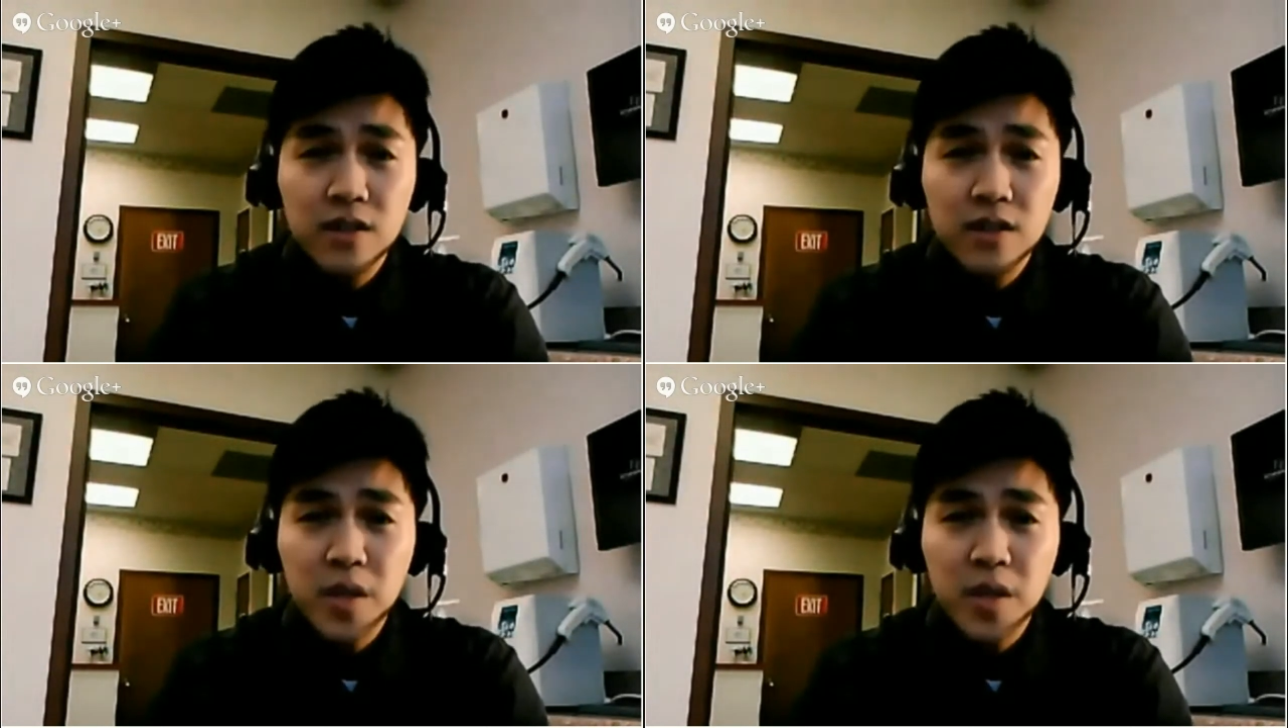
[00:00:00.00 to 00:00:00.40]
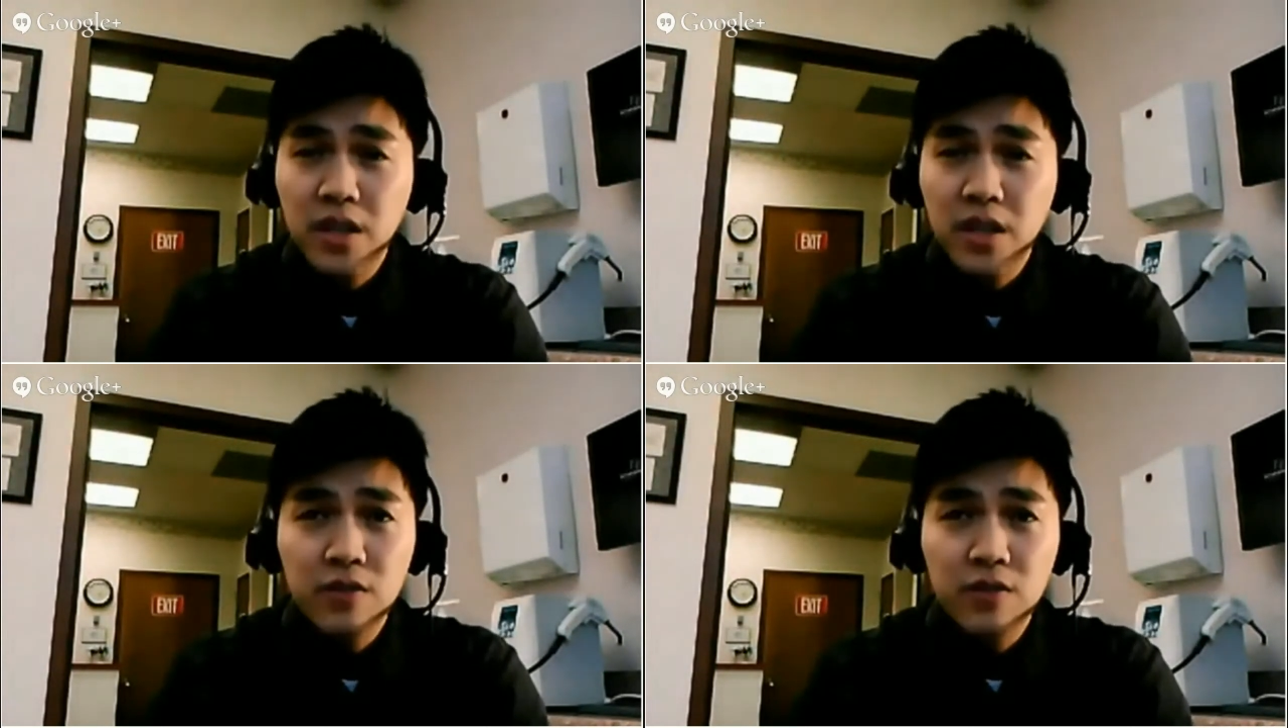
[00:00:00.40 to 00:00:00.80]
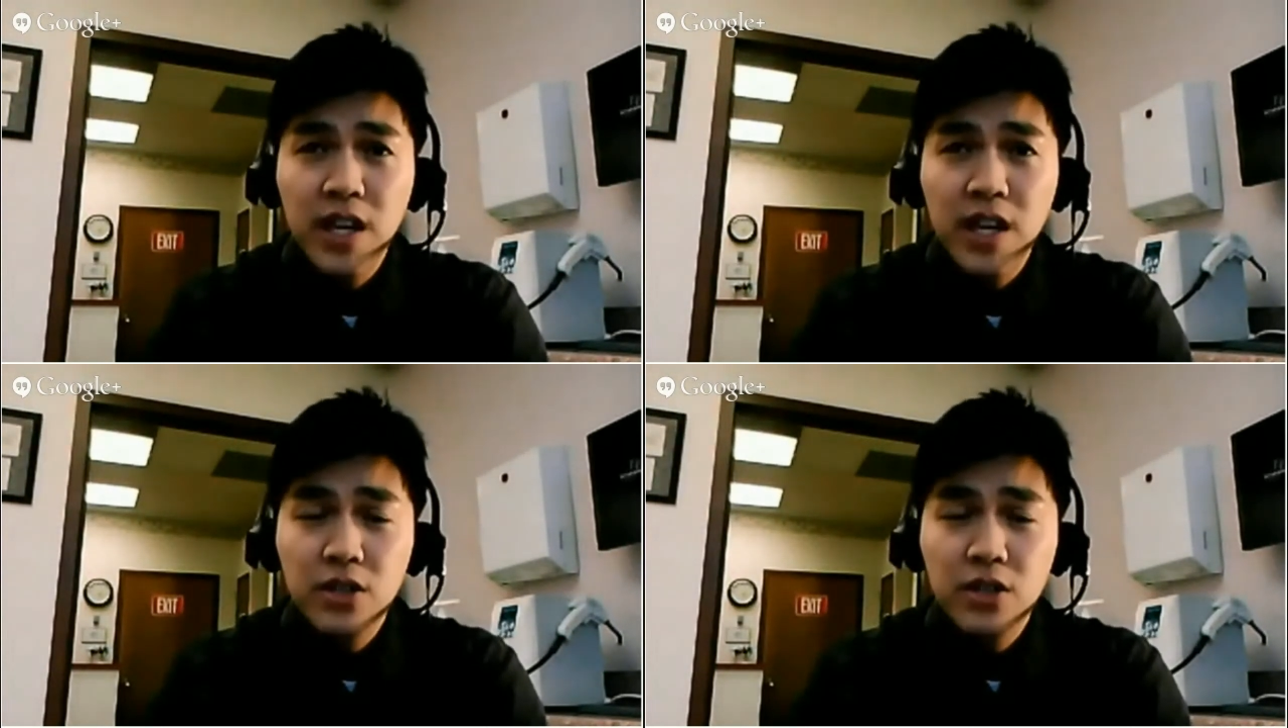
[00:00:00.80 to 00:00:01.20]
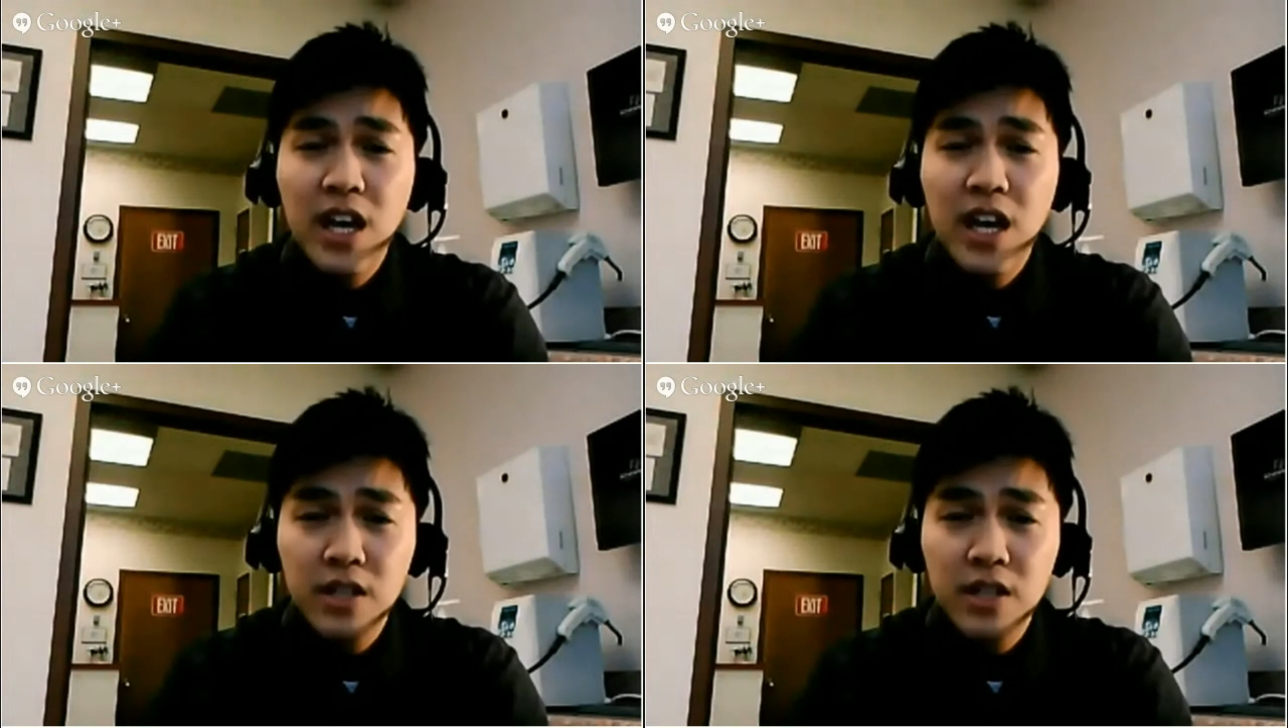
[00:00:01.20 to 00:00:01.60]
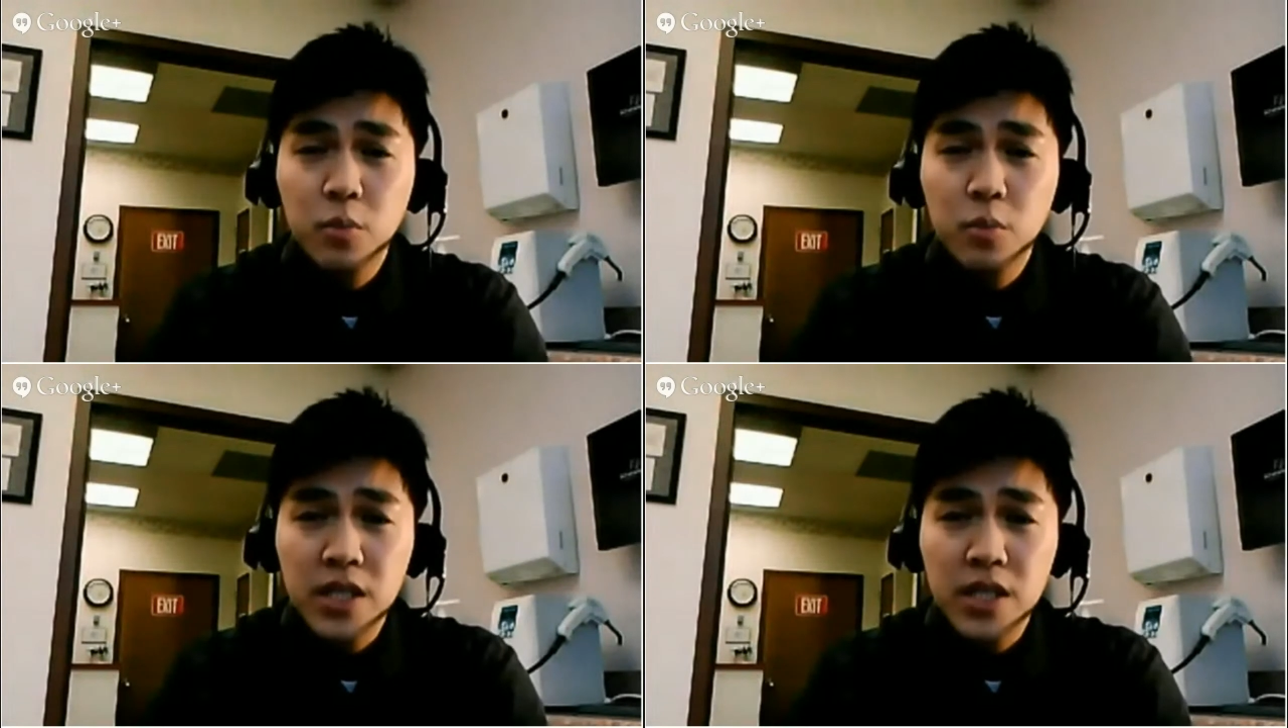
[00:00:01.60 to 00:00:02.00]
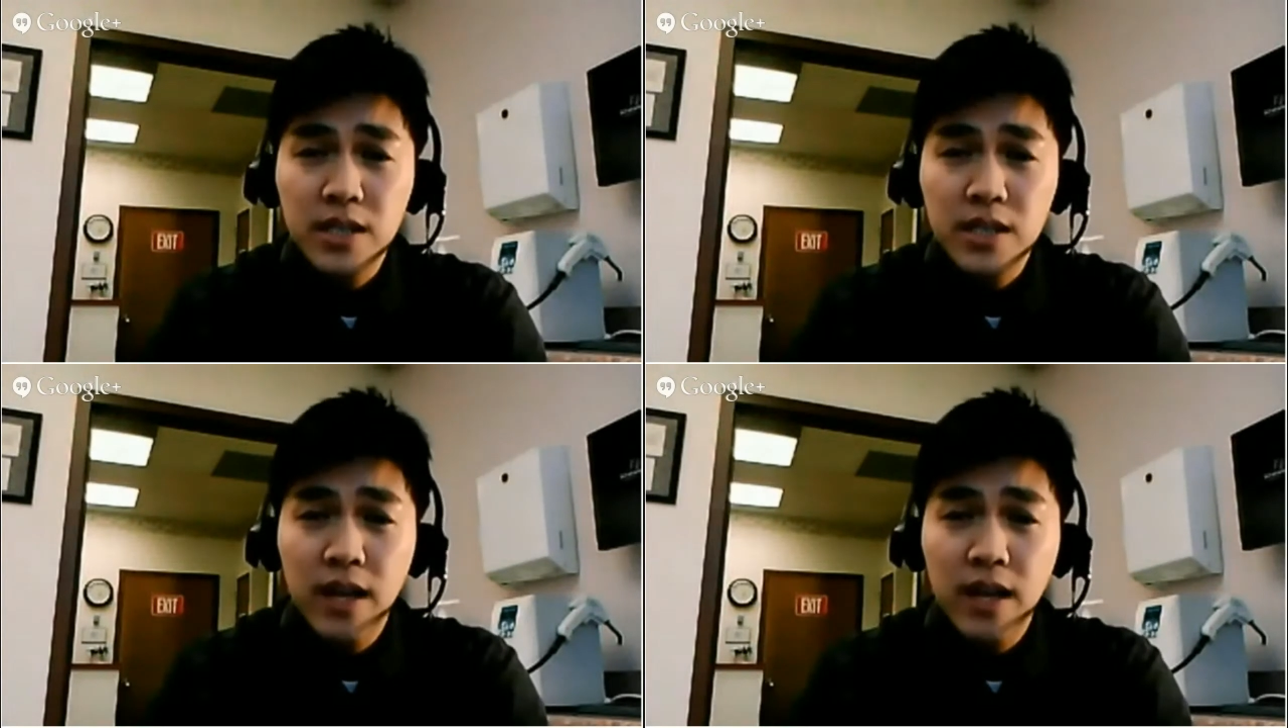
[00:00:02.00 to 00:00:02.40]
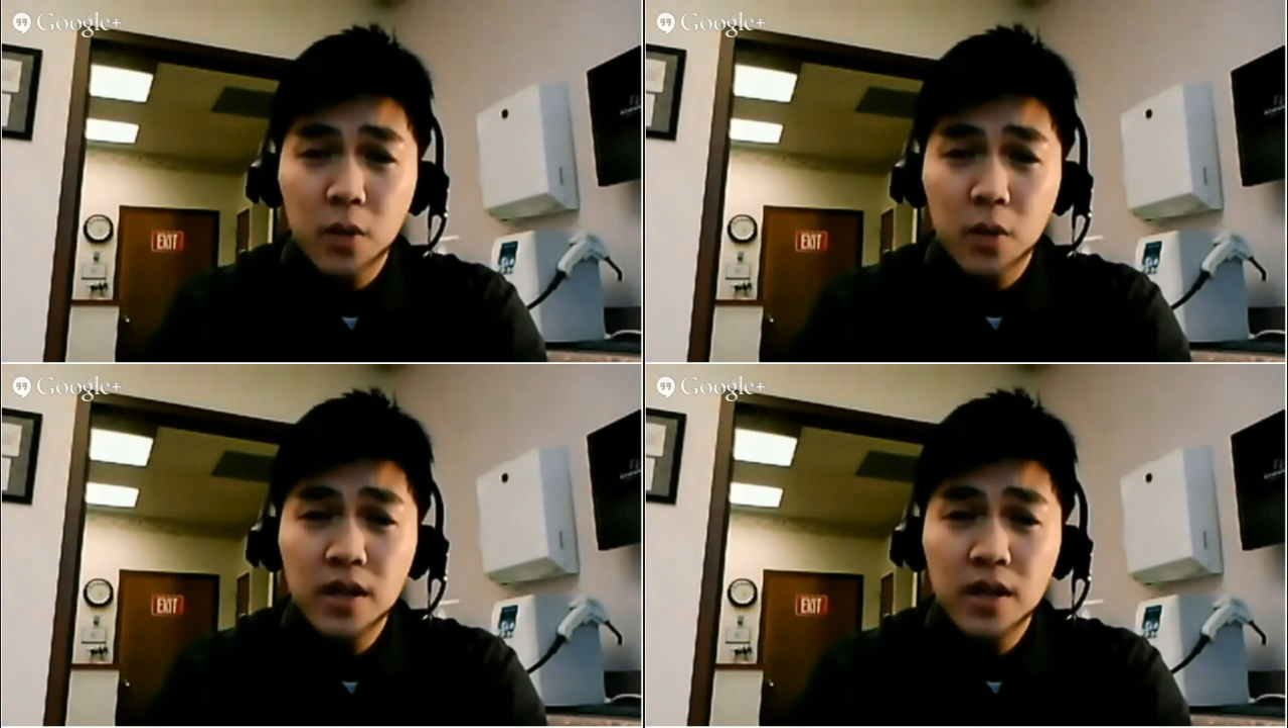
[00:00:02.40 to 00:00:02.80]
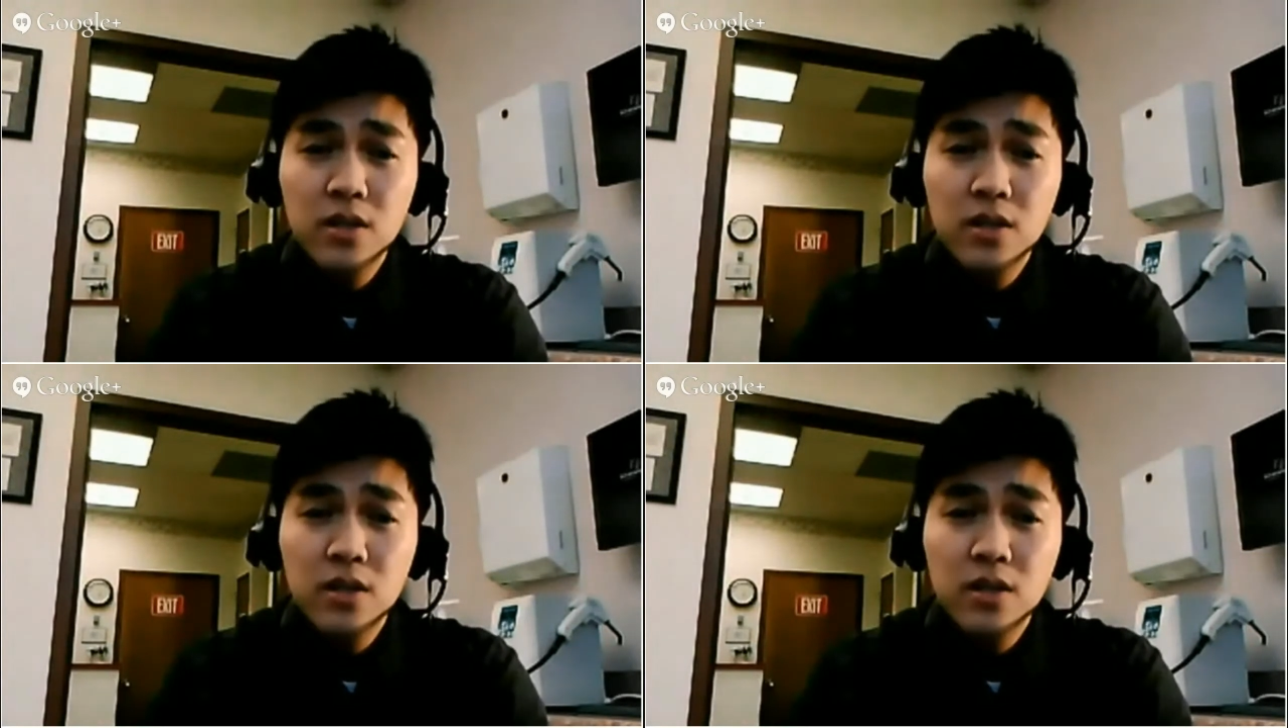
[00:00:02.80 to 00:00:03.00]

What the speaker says: and sometimes it can even catch cavities more easily that way.